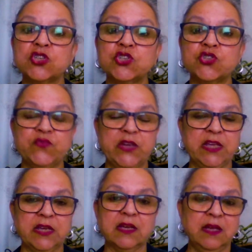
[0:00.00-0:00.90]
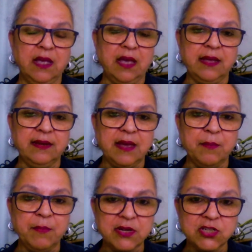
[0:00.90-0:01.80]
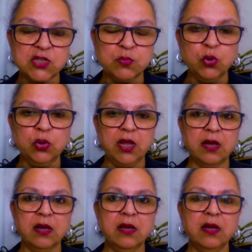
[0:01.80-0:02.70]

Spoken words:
shrink and get much smaller,